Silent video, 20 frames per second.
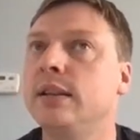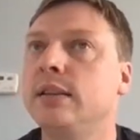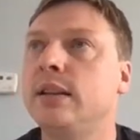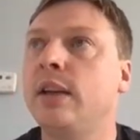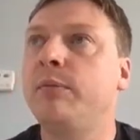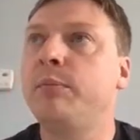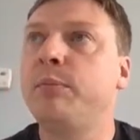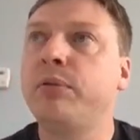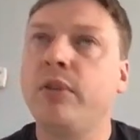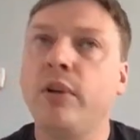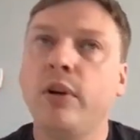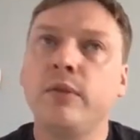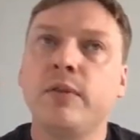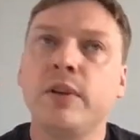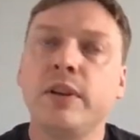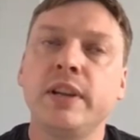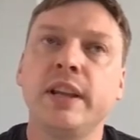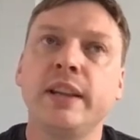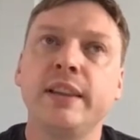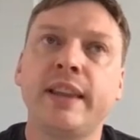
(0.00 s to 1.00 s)
they've
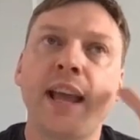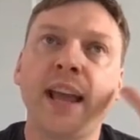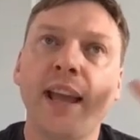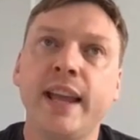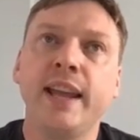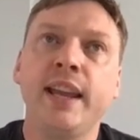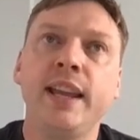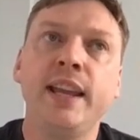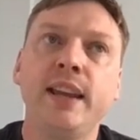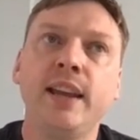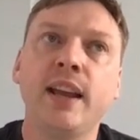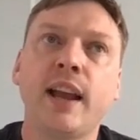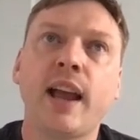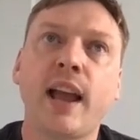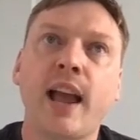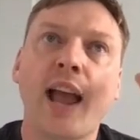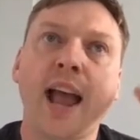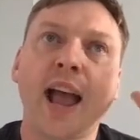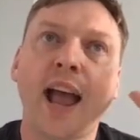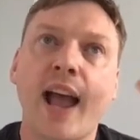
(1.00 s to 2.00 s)
proven that they
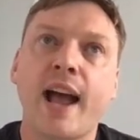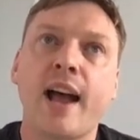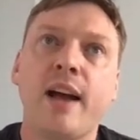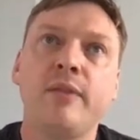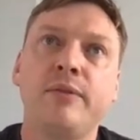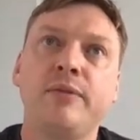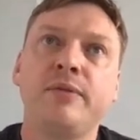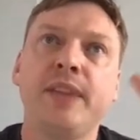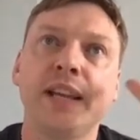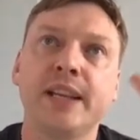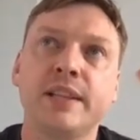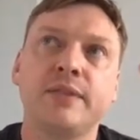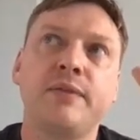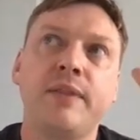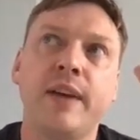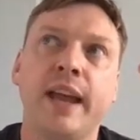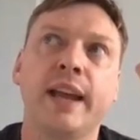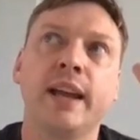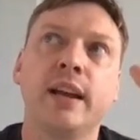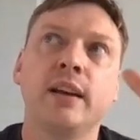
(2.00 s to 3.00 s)
have this
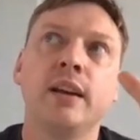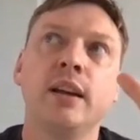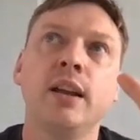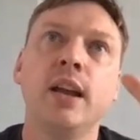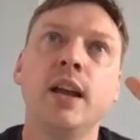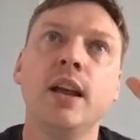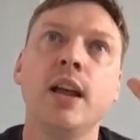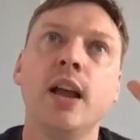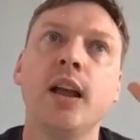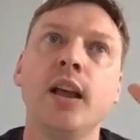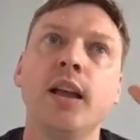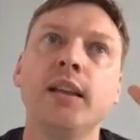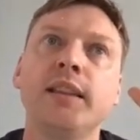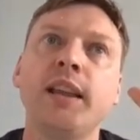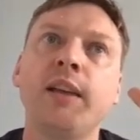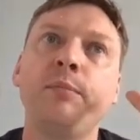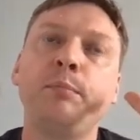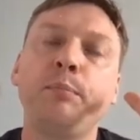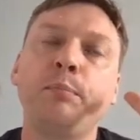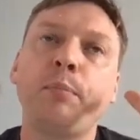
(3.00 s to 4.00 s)
thing,
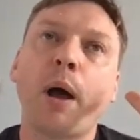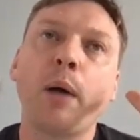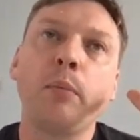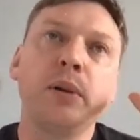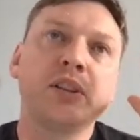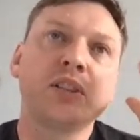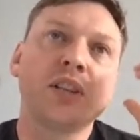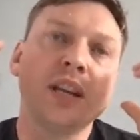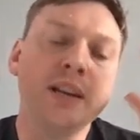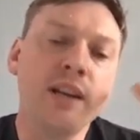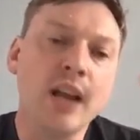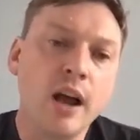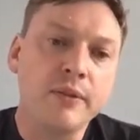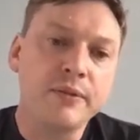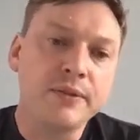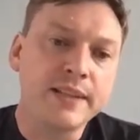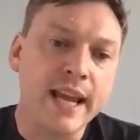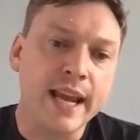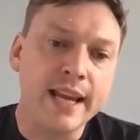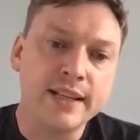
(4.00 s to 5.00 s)
they've published
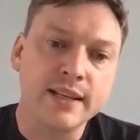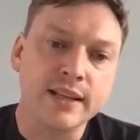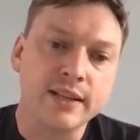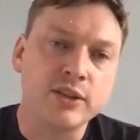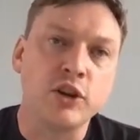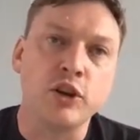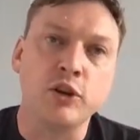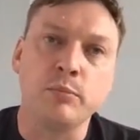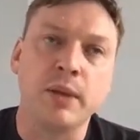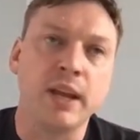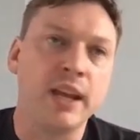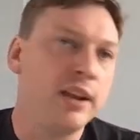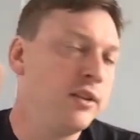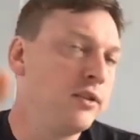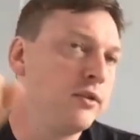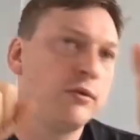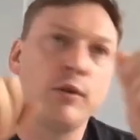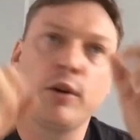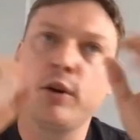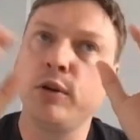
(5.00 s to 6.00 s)
enough data to me
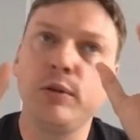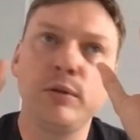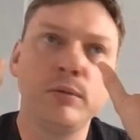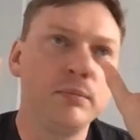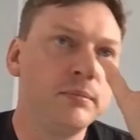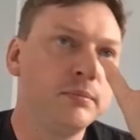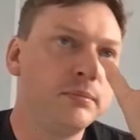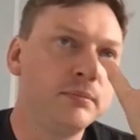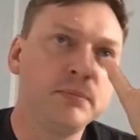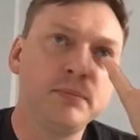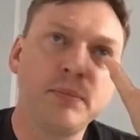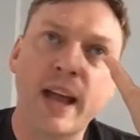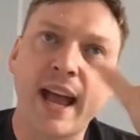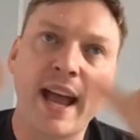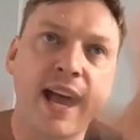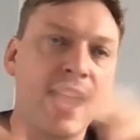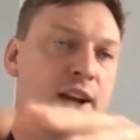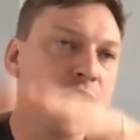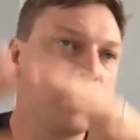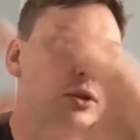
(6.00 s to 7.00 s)
through a
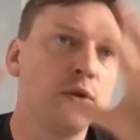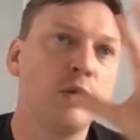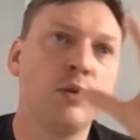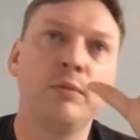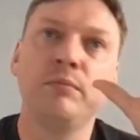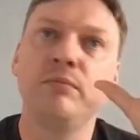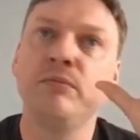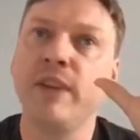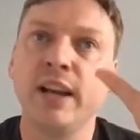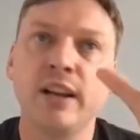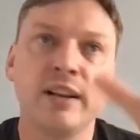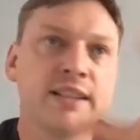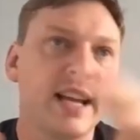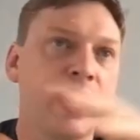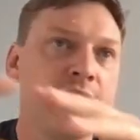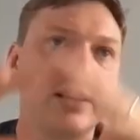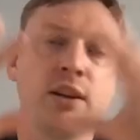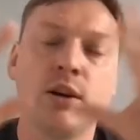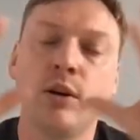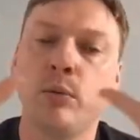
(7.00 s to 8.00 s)
hash or real
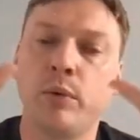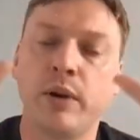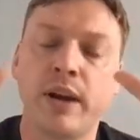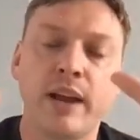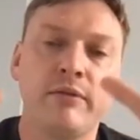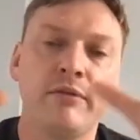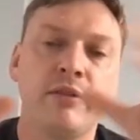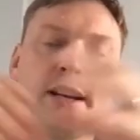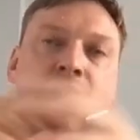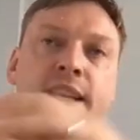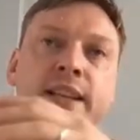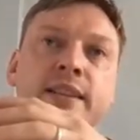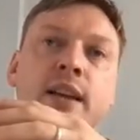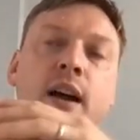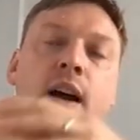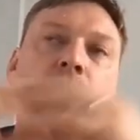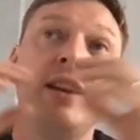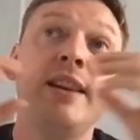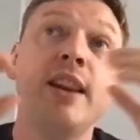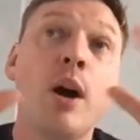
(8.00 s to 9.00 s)
data or whatever it is that
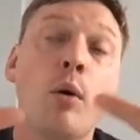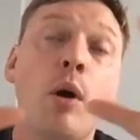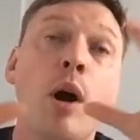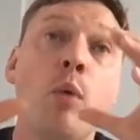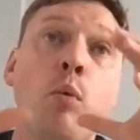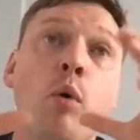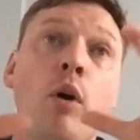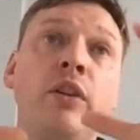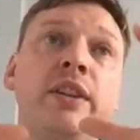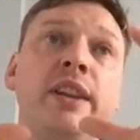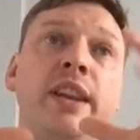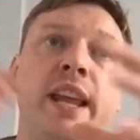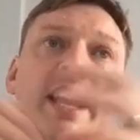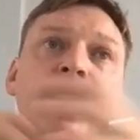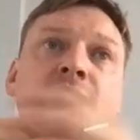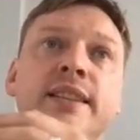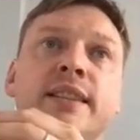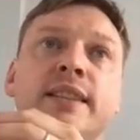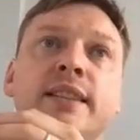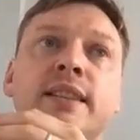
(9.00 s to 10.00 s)
I know I want
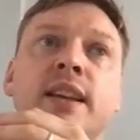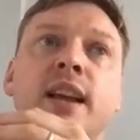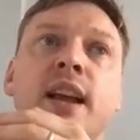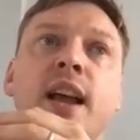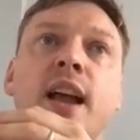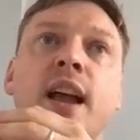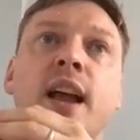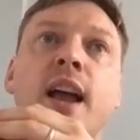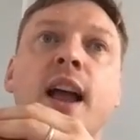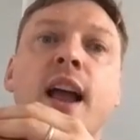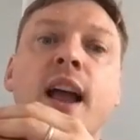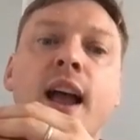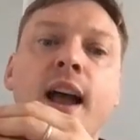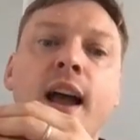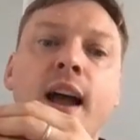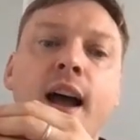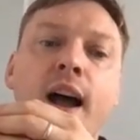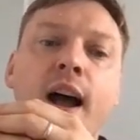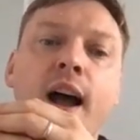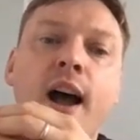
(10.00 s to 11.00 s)
this.
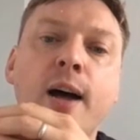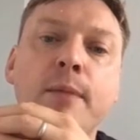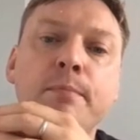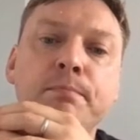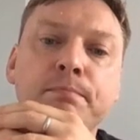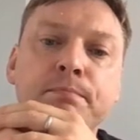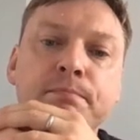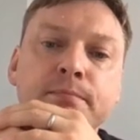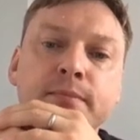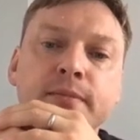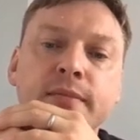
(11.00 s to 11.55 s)
I